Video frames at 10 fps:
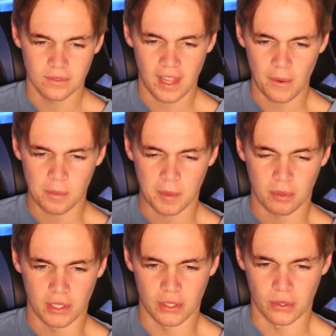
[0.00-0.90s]
That would be
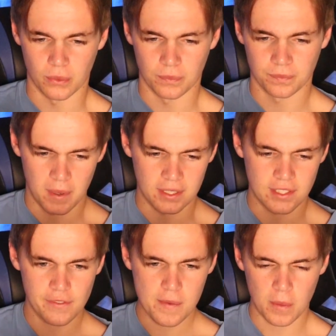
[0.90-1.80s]
pretty cool. But I'd
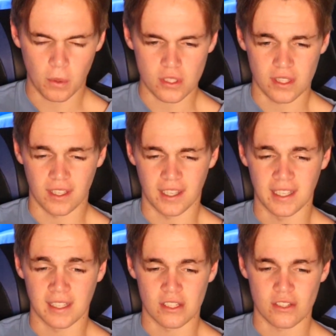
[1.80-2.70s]
definitely be watching the
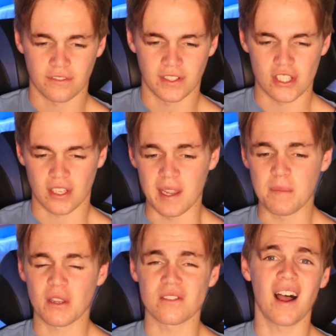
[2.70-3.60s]
English French game
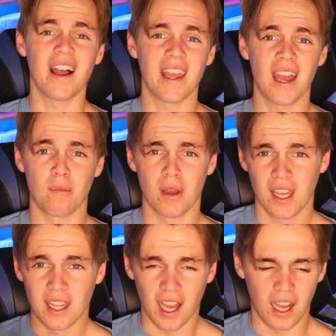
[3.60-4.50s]
because I am
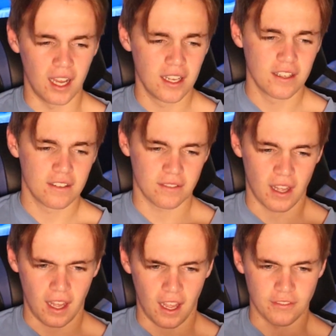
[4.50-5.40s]
uh,
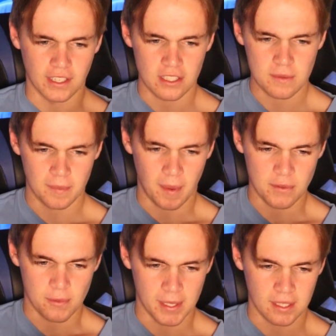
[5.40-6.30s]
half English. My
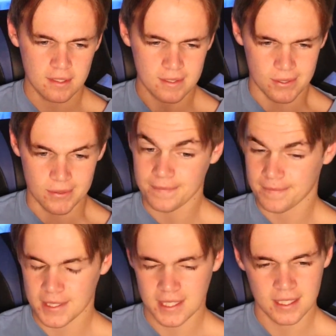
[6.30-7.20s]
mom's from England, so
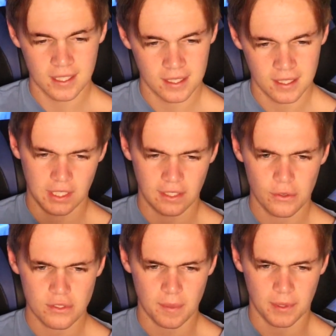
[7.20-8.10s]

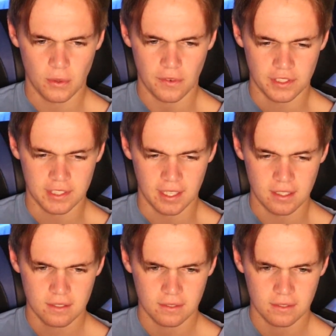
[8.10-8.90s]
learn something new every day.